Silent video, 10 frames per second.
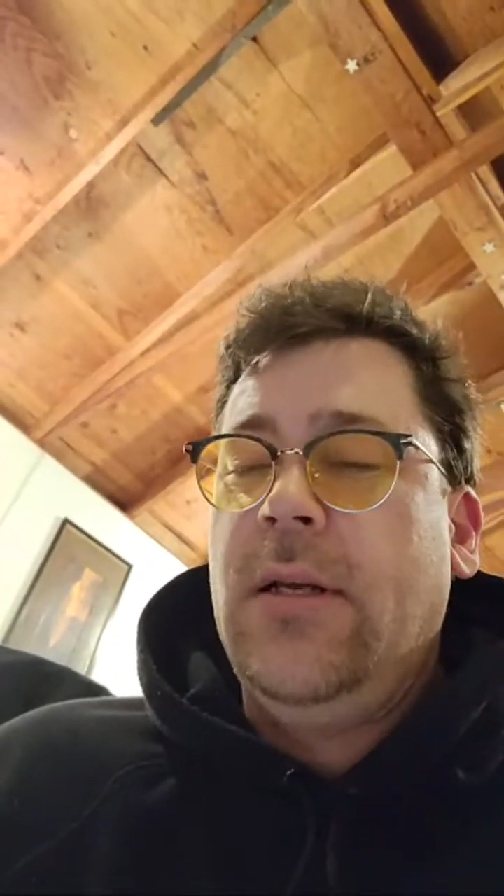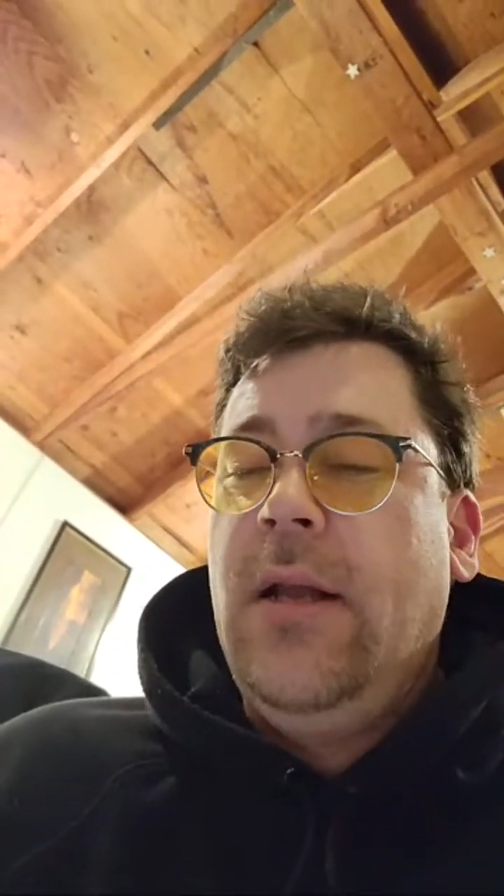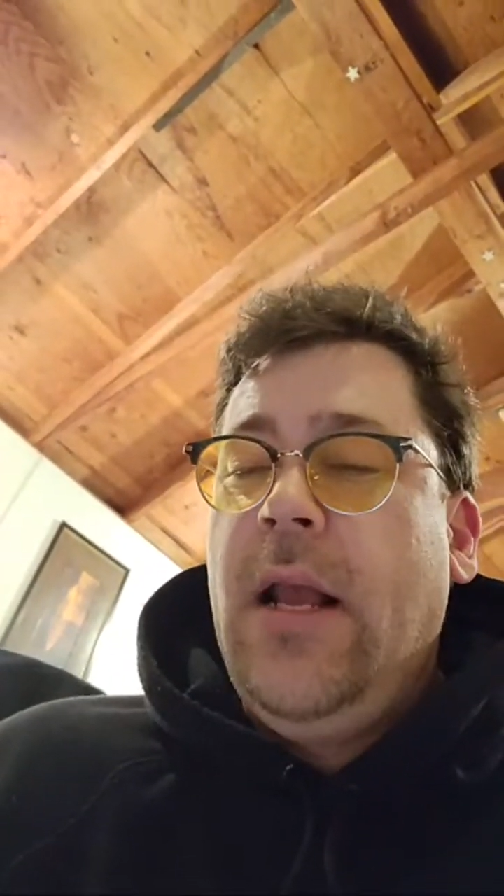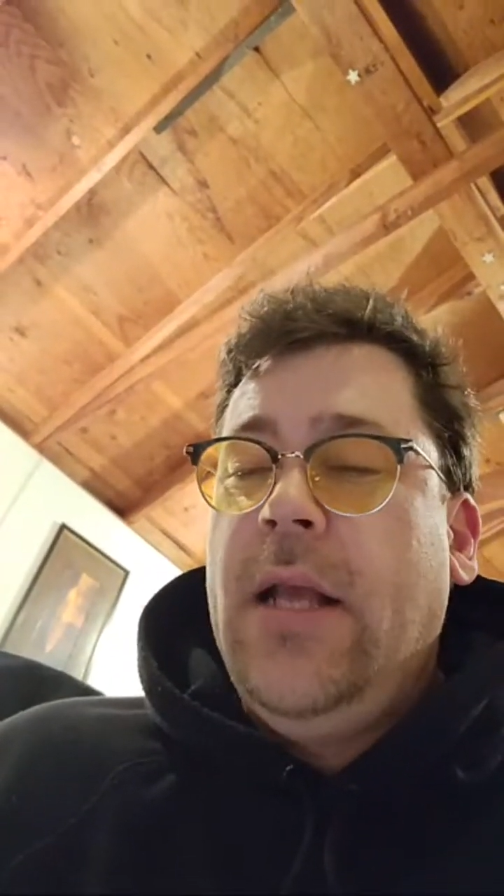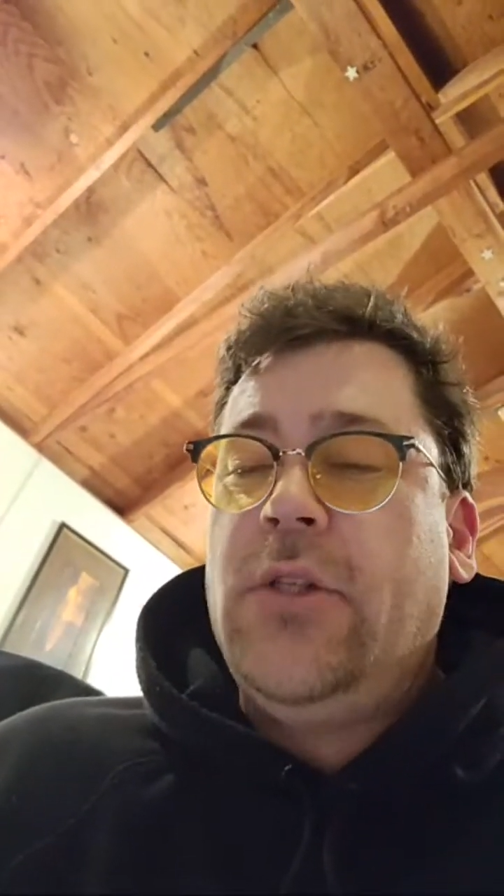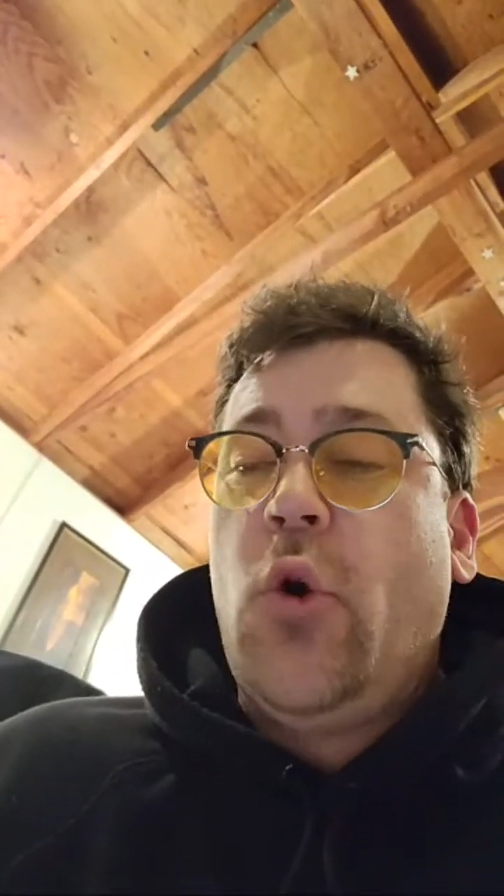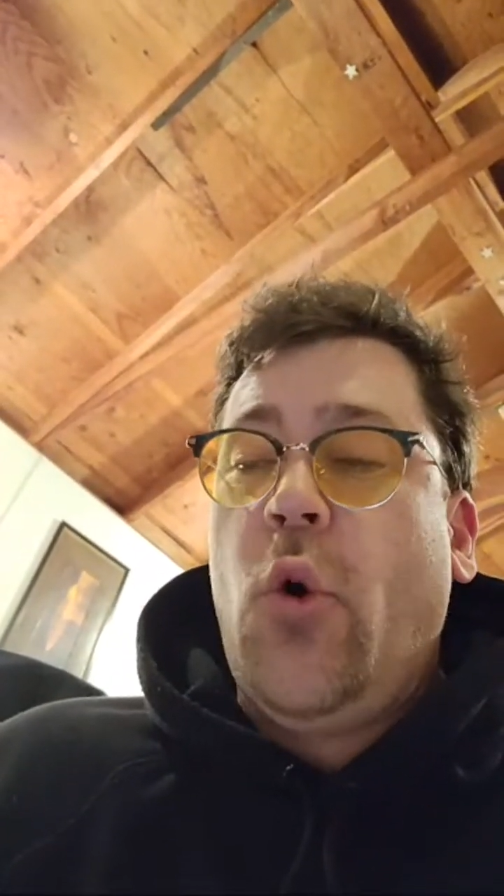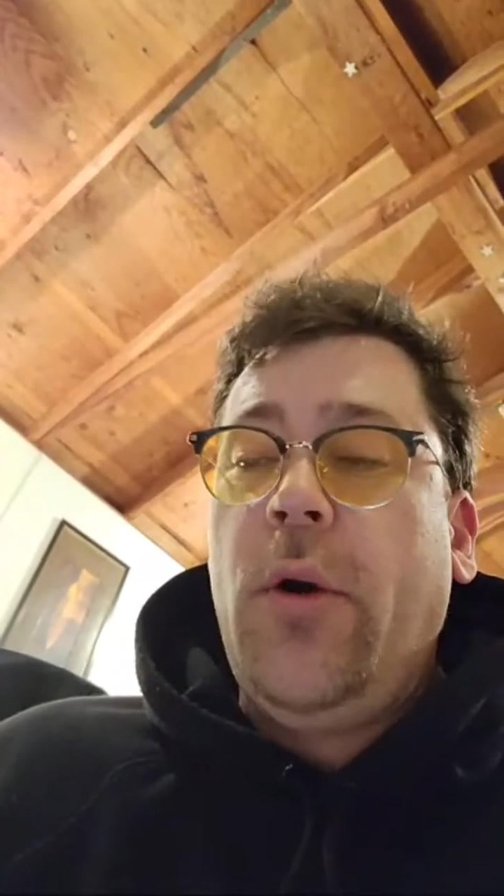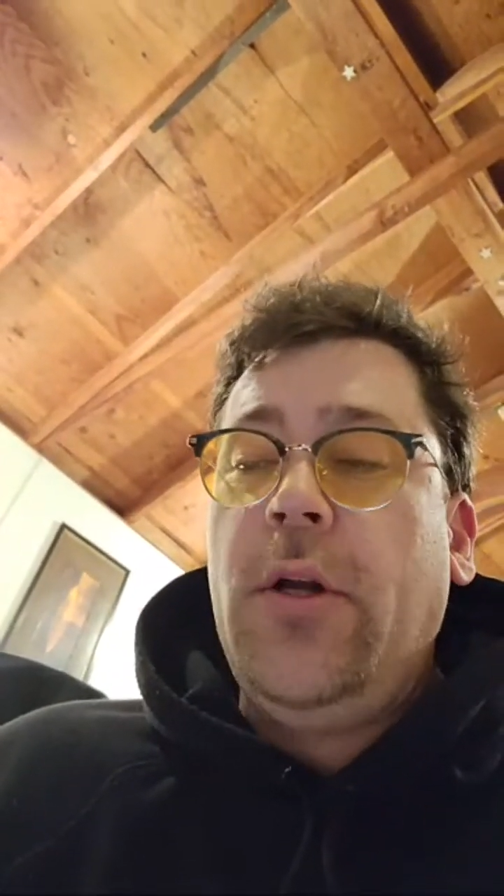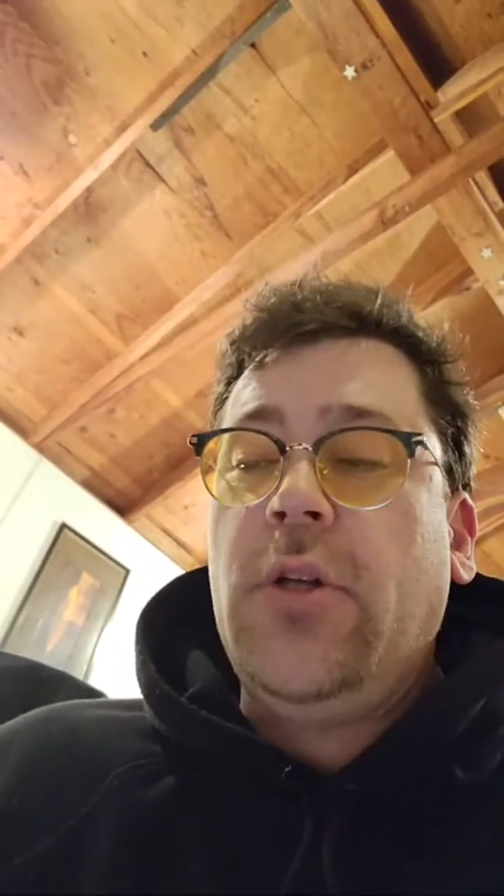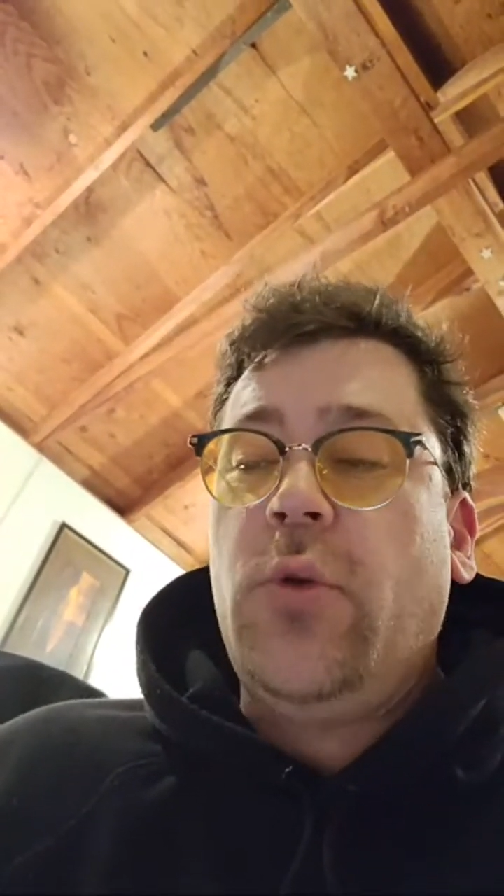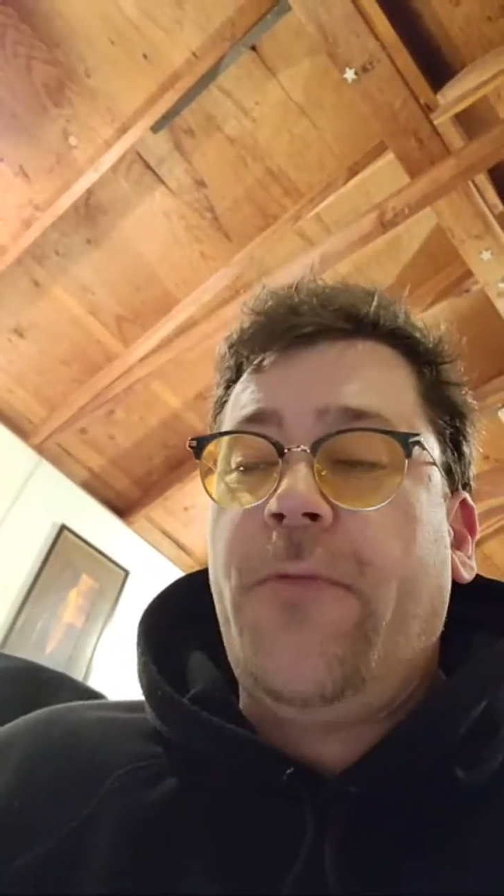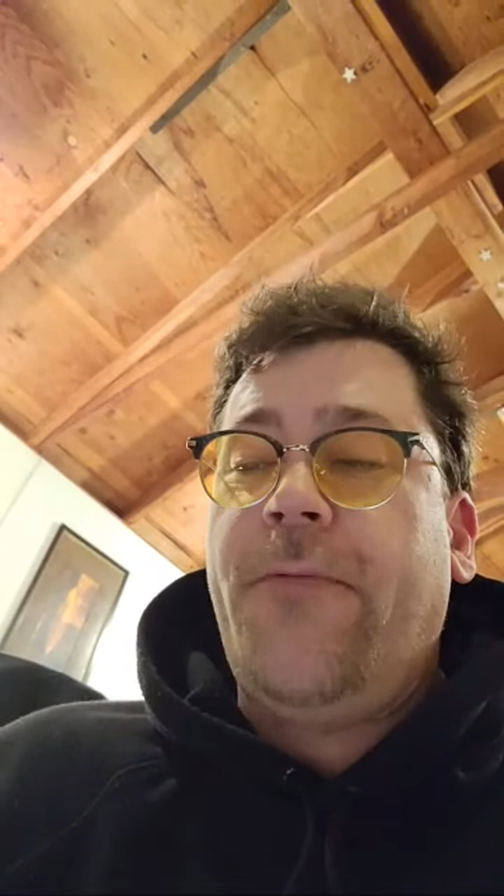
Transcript: His courtiers were